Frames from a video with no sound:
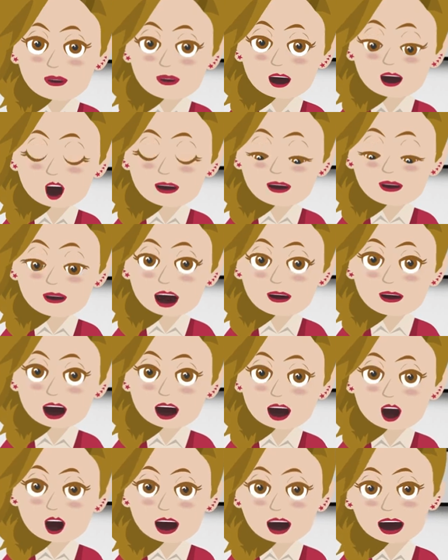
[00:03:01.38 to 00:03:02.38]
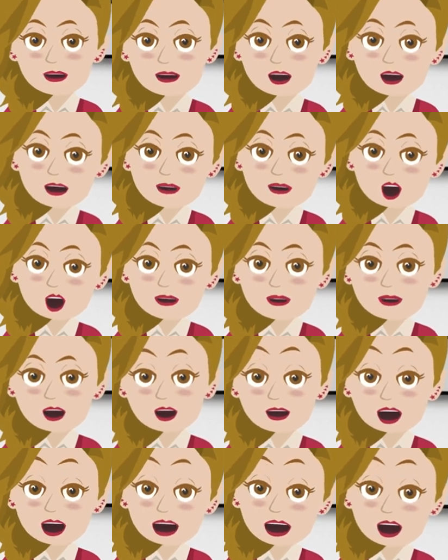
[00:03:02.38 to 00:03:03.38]
But even while it is of
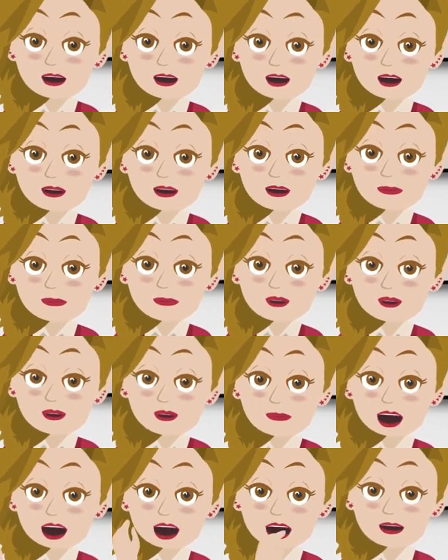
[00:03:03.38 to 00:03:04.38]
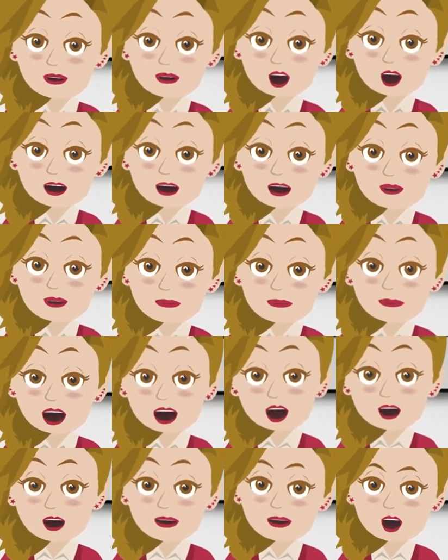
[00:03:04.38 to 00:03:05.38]
value, much of it
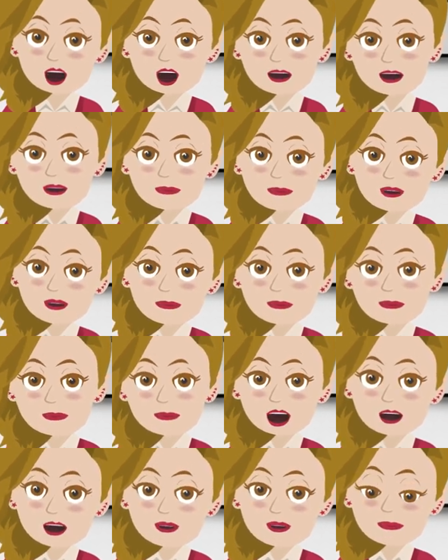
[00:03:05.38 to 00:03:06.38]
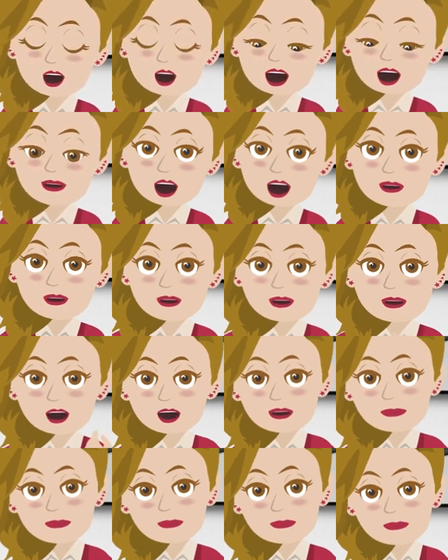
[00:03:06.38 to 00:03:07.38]
still has some
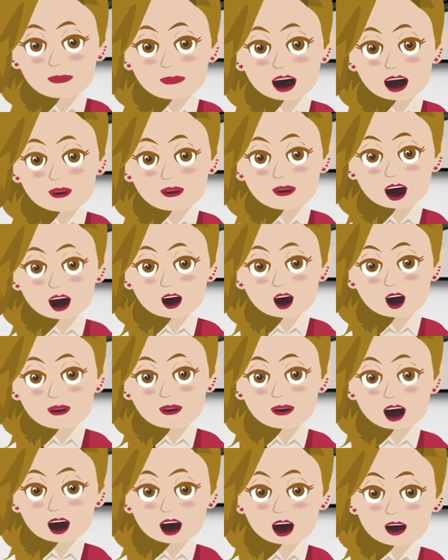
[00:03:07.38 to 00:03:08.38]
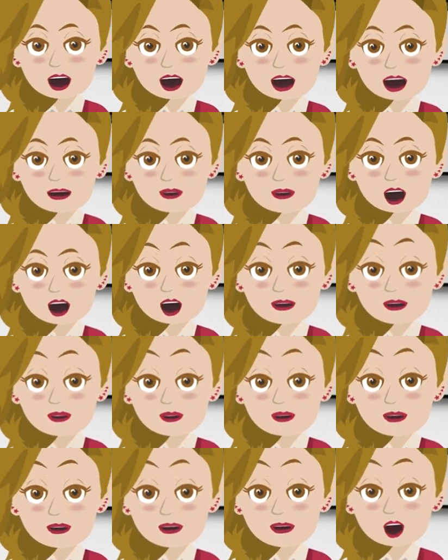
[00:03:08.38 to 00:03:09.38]
resistance within it. And as you
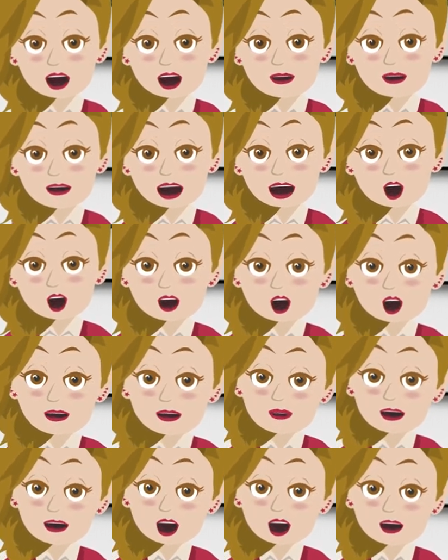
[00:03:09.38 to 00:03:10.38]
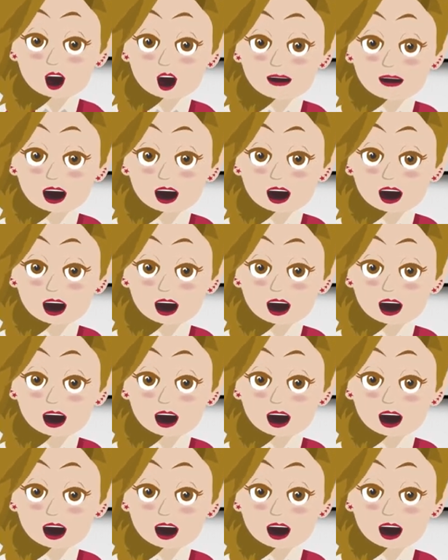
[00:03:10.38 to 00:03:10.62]
are a part of it through your